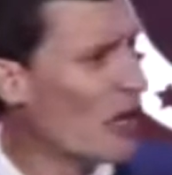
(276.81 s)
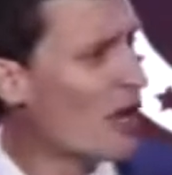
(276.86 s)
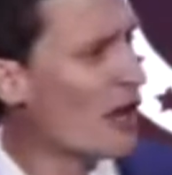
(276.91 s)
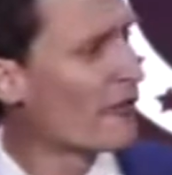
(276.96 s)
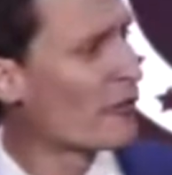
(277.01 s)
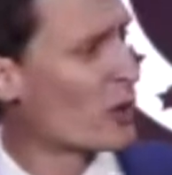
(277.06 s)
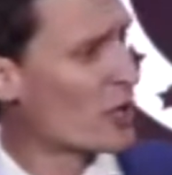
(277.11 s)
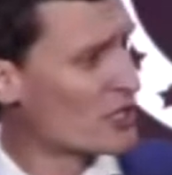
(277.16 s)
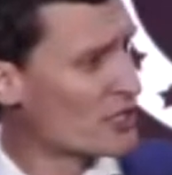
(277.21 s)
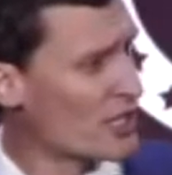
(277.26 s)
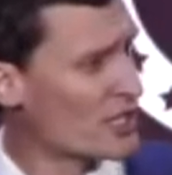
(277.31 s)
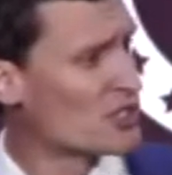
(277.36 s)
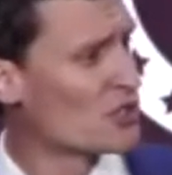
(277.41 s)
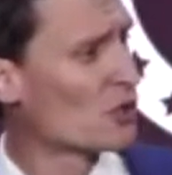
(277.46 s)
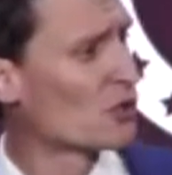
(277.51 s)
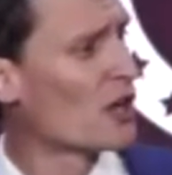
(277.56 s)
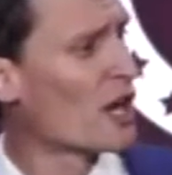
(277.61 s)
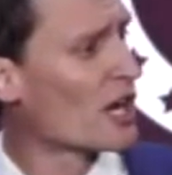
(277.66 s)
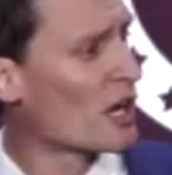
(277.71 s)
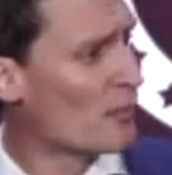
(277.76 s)
Of course, they still
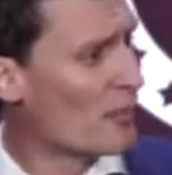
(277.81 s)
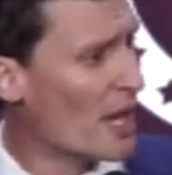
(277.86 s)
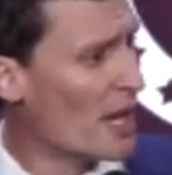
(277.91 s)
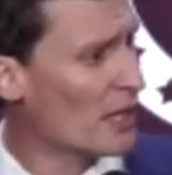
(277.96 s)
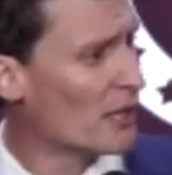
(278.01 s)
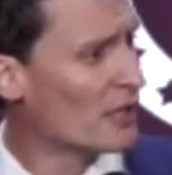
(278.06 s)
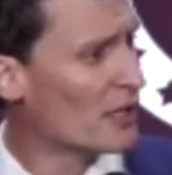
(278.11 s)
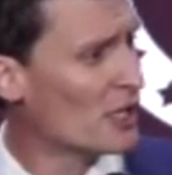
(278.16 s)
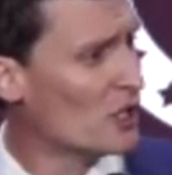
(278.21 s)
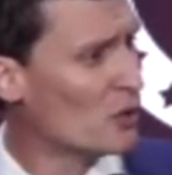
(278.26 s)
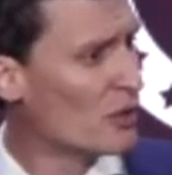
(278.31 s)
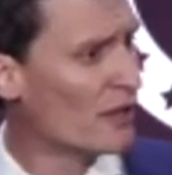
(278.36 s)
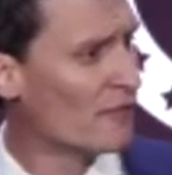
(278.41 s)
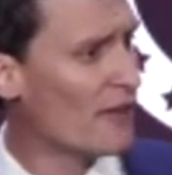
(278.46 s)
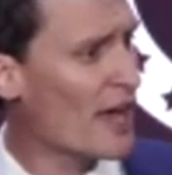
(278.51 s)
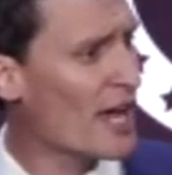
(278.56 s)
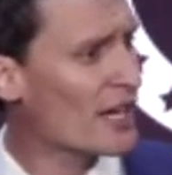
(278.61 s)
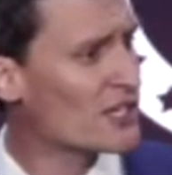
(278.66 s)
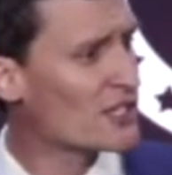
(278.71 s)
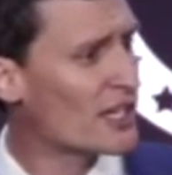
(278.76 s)
recommend that you get
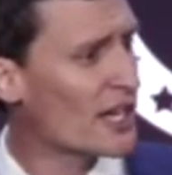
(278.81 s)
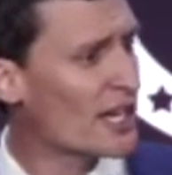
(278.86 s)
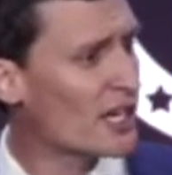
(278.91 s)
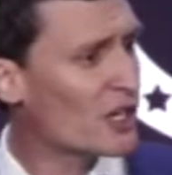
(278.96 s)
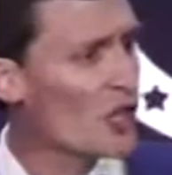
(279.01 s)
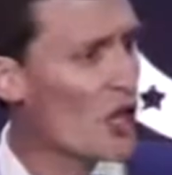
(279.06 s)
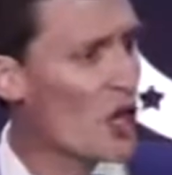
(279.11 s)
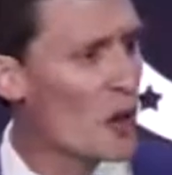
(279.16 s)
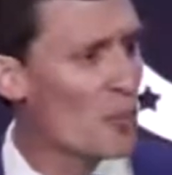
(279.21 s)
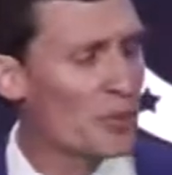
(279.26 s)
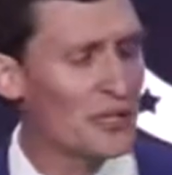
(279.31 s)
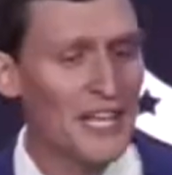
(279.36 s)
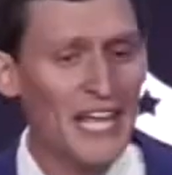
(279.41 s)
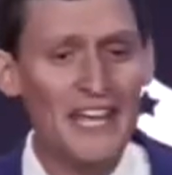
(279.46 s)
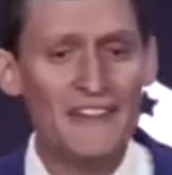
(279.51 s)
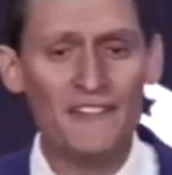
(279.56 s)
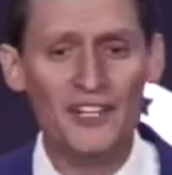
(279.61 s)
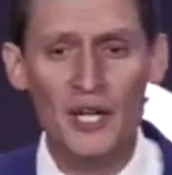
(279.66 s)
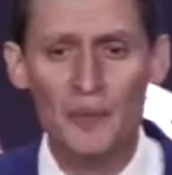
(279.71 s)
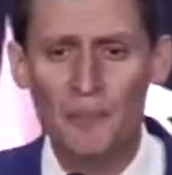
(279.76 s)
vaccinated, but they
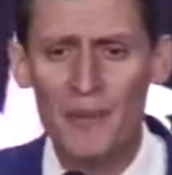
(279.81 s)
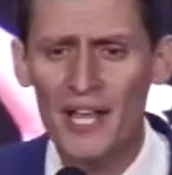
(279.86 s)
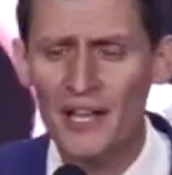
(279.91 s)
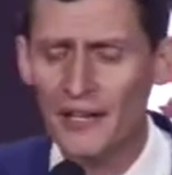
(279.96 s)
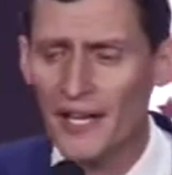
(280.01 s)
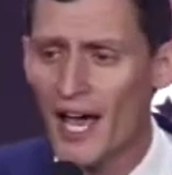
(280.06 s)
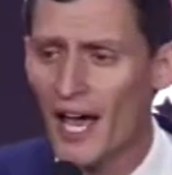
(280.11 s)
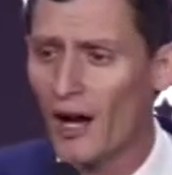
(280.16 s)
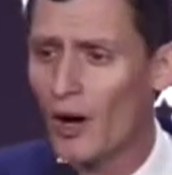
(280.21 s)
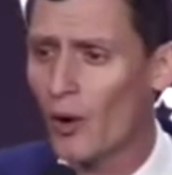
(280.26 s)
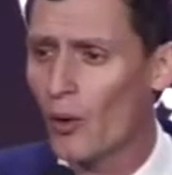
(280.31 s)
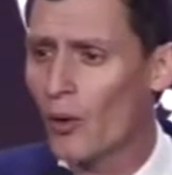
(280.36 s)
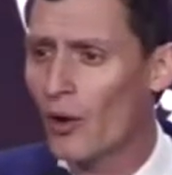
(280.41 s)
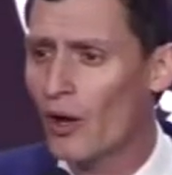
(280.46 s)
even admit now